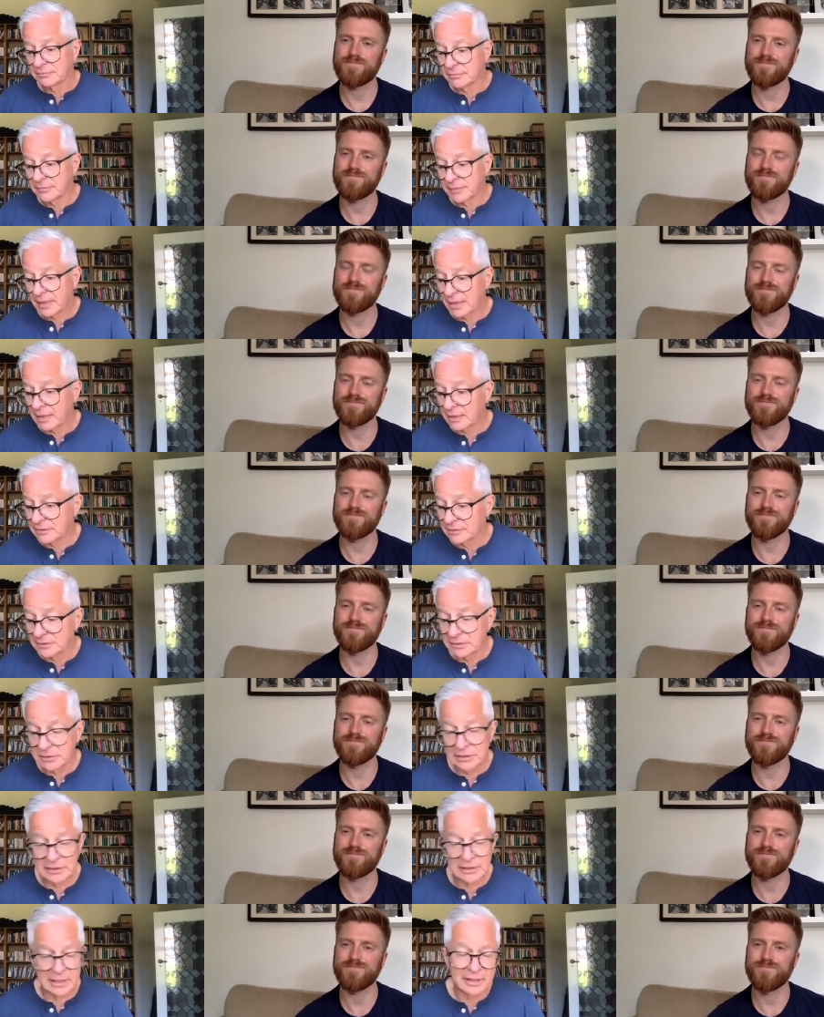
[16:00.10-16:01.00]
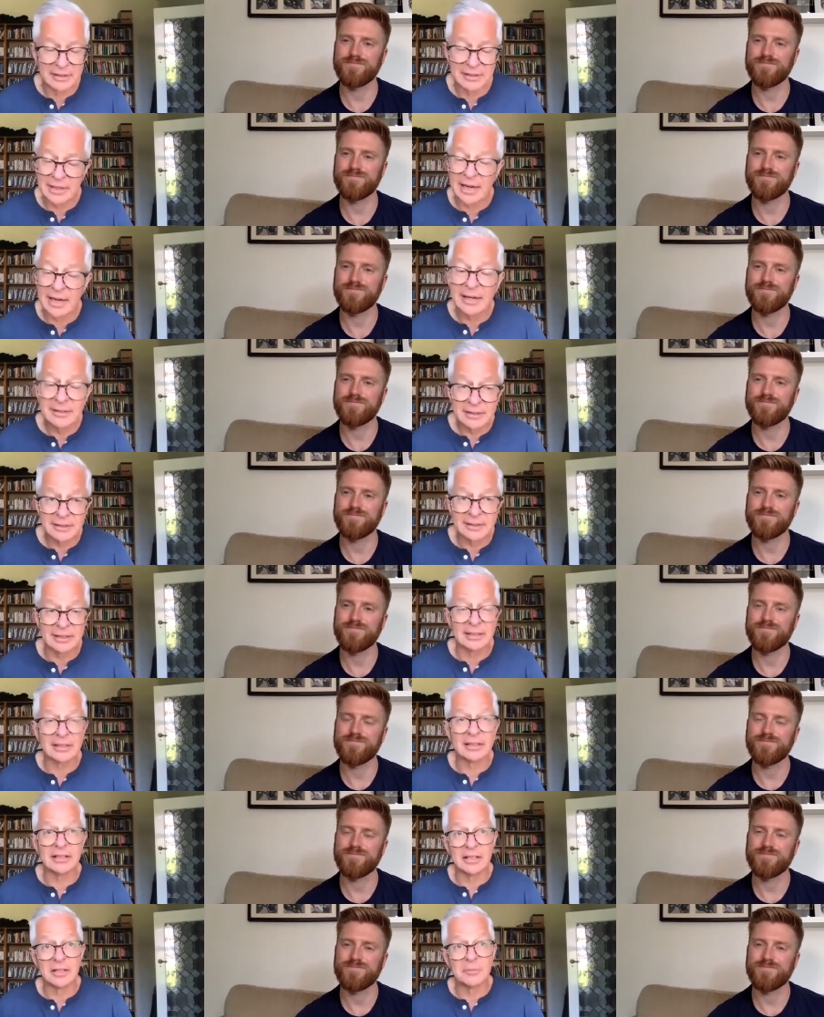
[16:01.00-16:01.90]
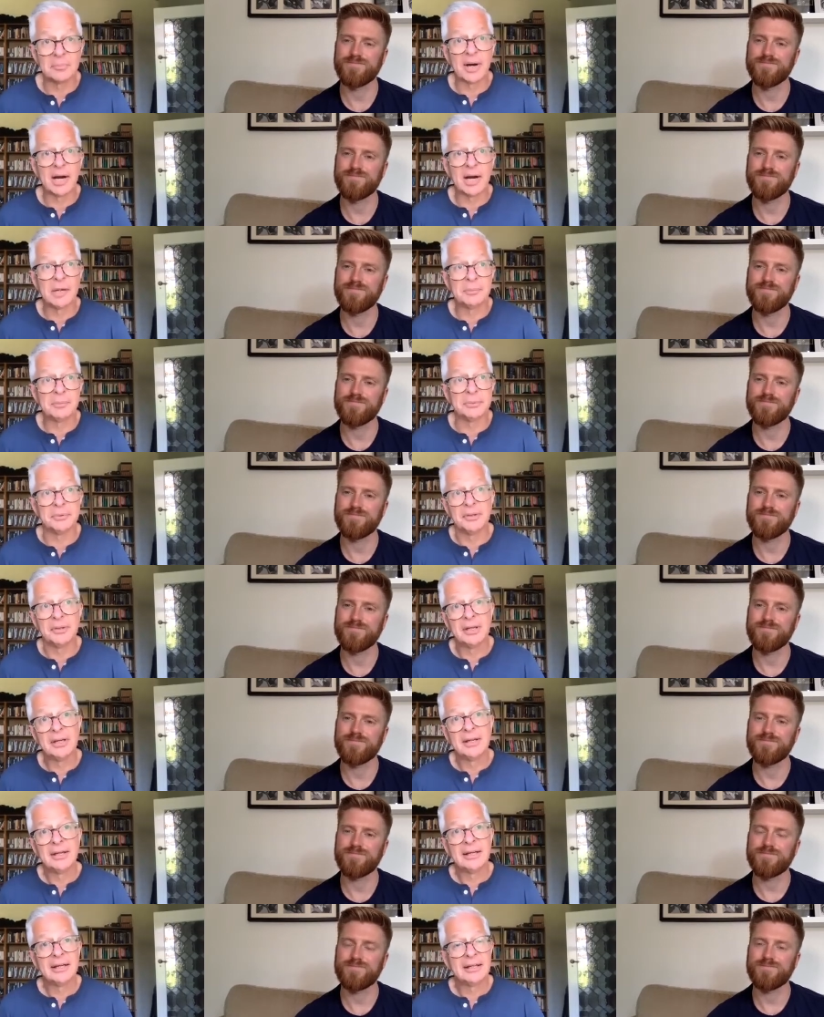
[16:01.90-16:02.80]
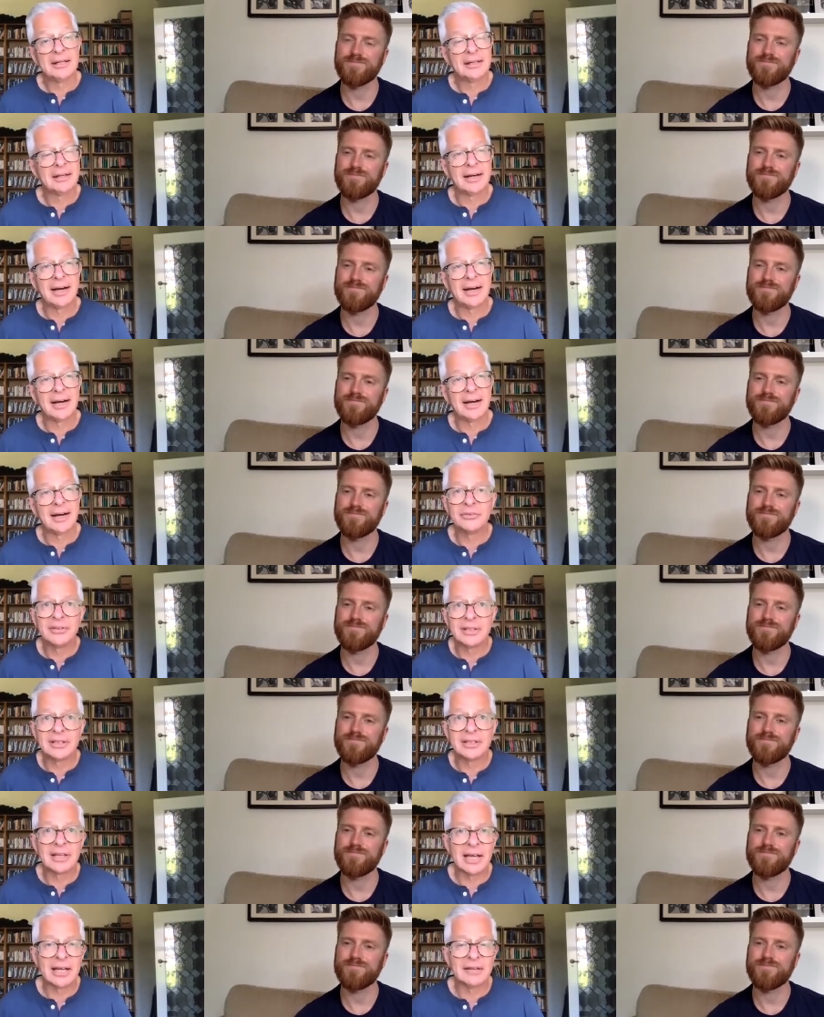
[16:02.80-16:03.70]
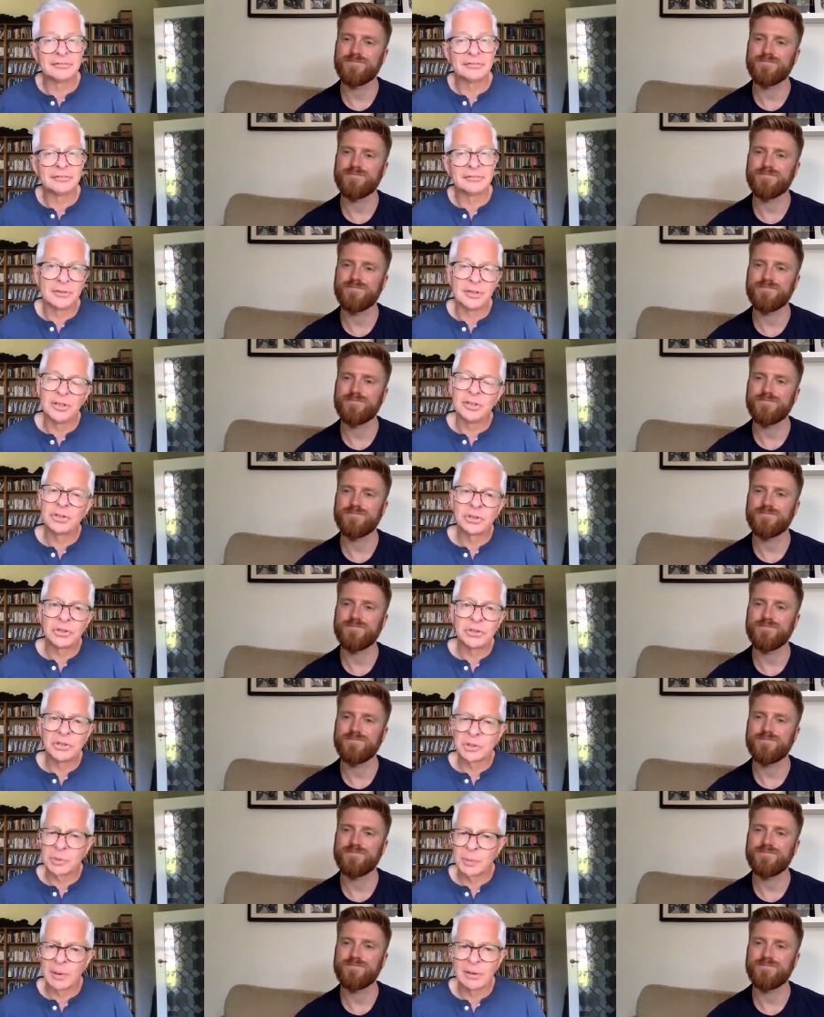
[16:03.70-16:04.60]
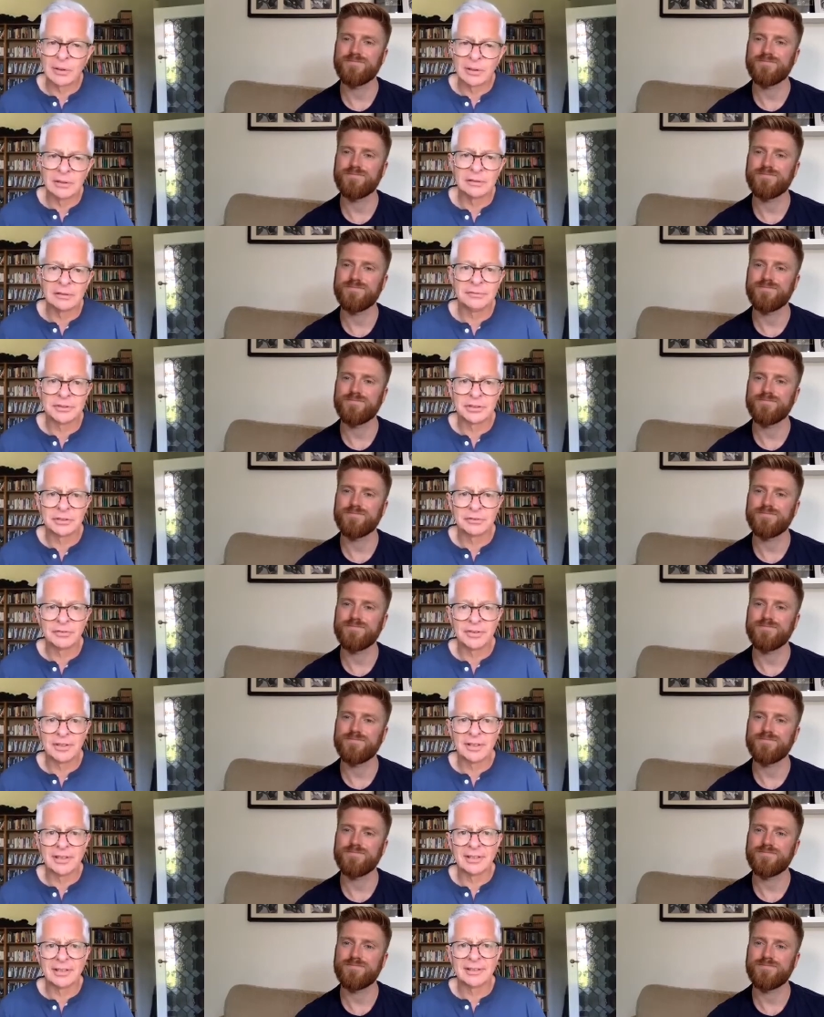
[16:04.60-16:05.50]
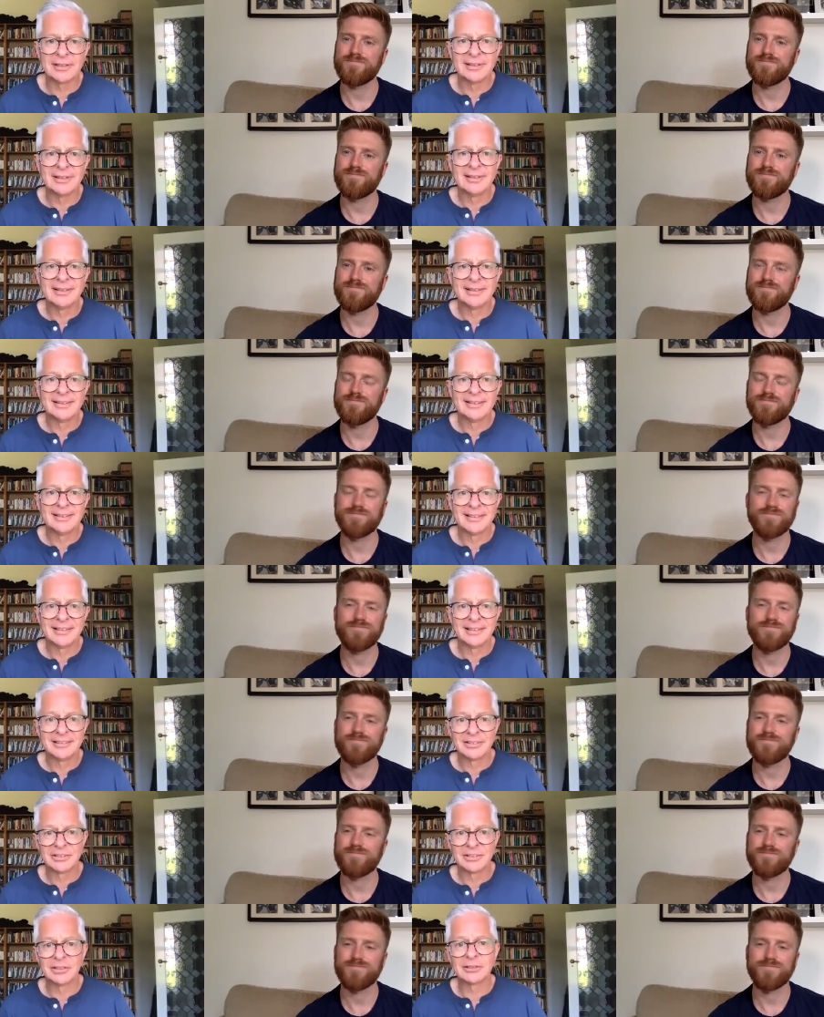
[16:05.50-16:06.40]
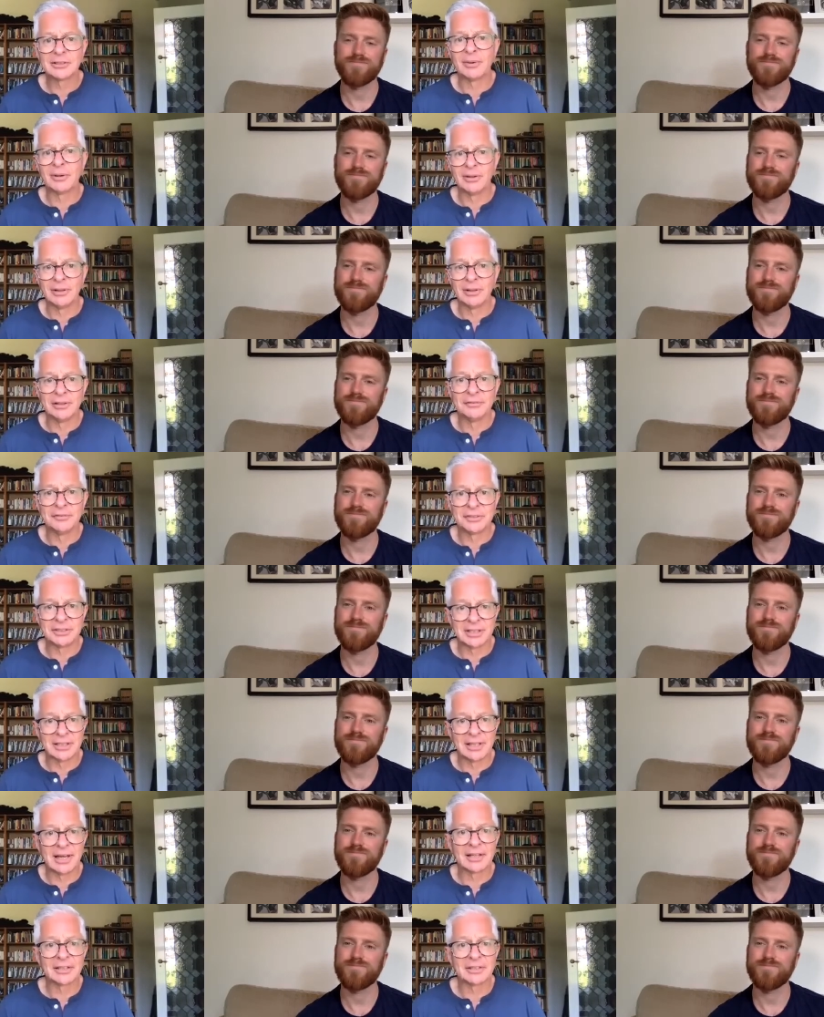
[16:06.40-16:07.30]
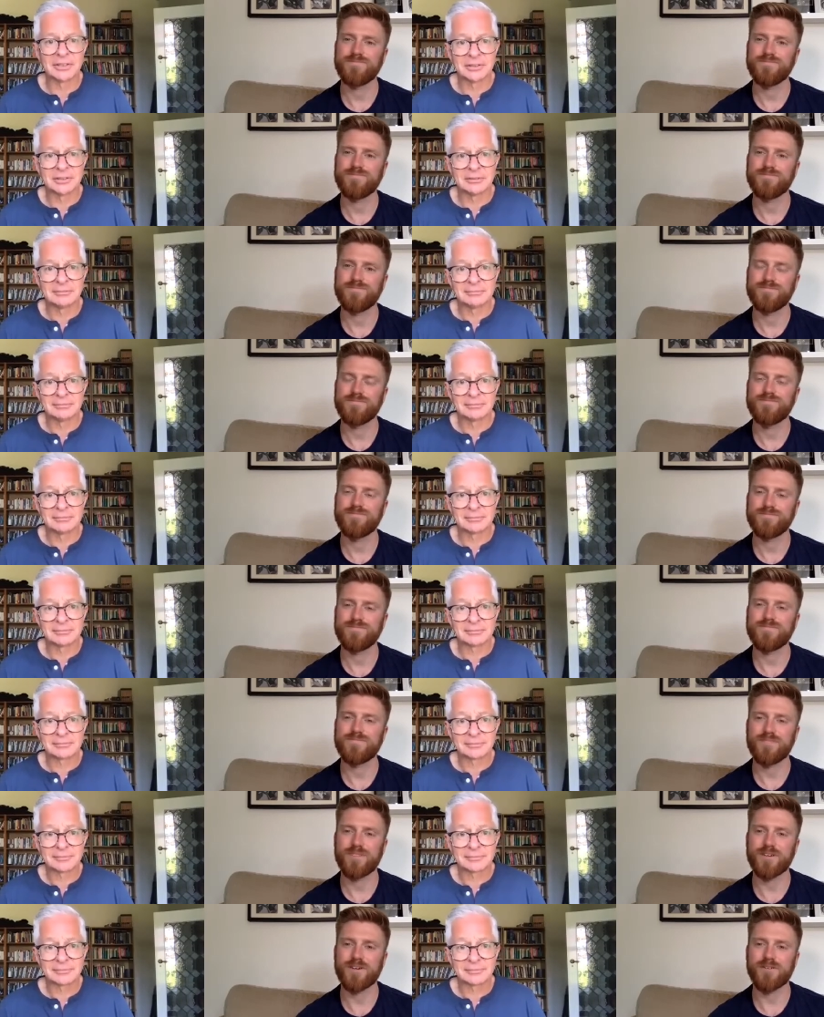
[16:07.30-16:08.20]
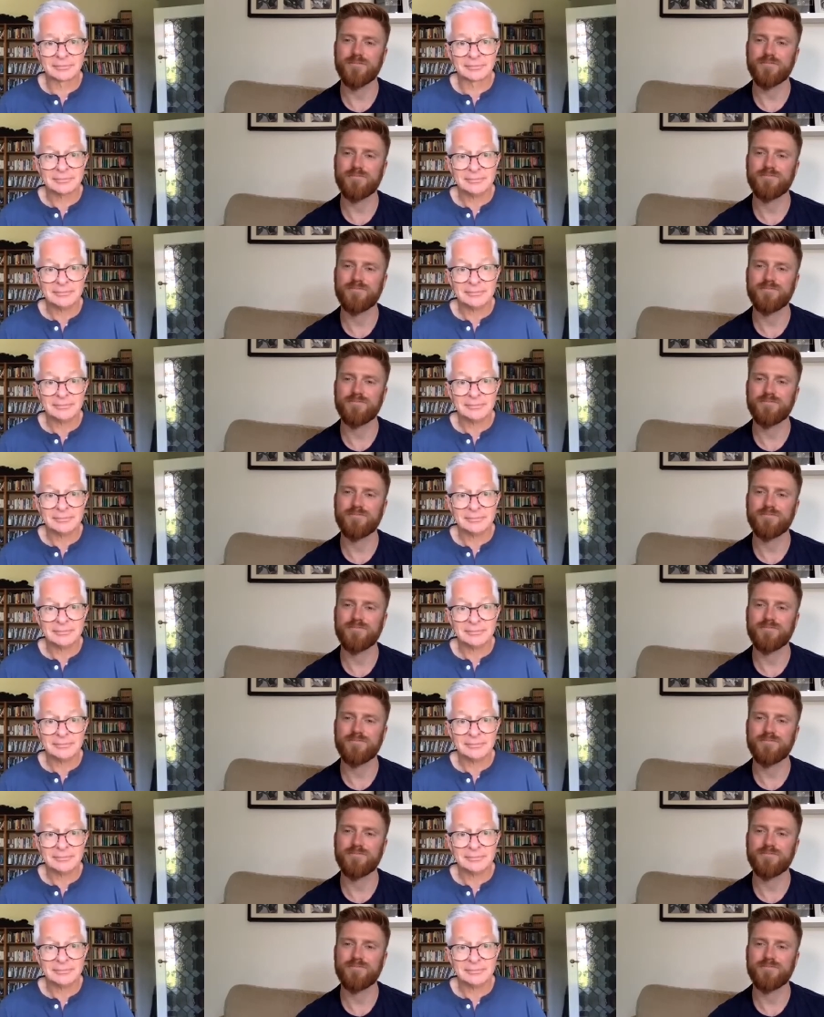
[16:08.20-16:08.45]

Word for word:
Speaker 1: And I, I think in the Bible, I don't think ever really talked about love as a feeling it talks about love as an action. Yeah.